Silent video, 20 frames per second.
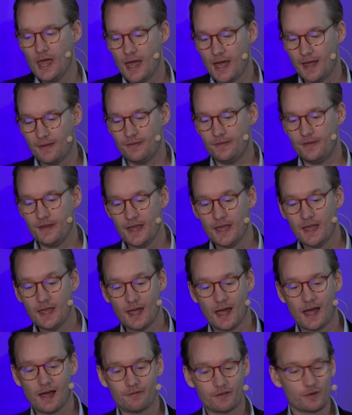And they
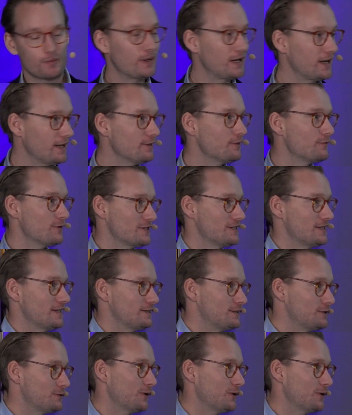haven't been interested to